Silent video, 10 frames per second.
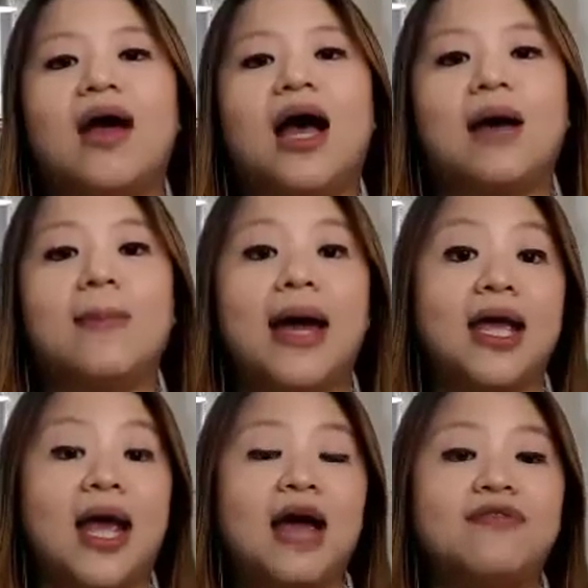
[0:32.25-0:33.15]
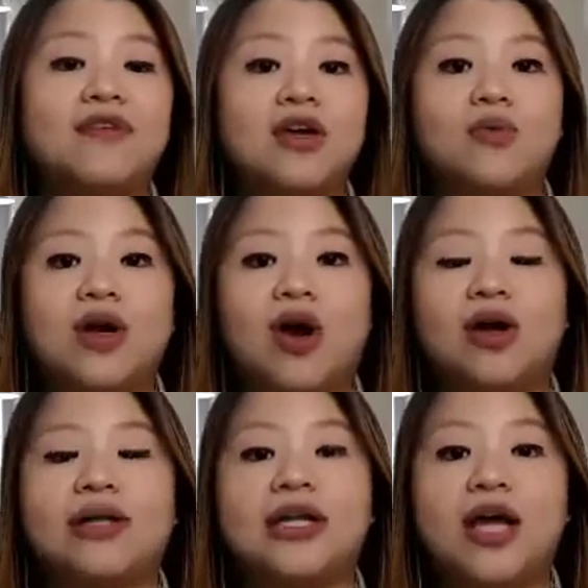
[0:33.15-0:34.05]
I have here with
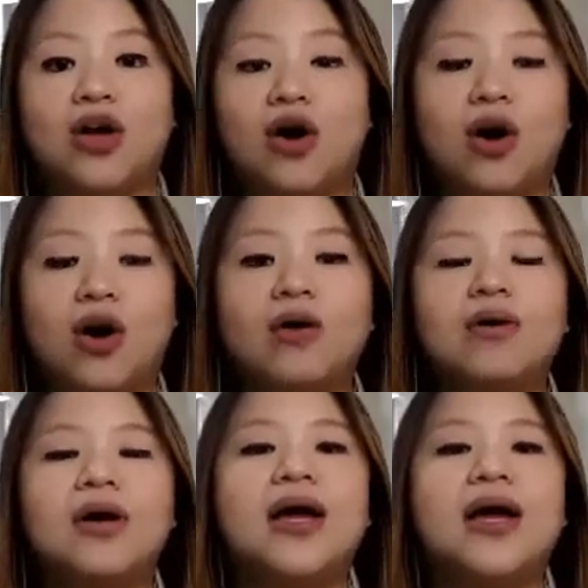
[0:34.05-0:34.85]
Arlen and Carl.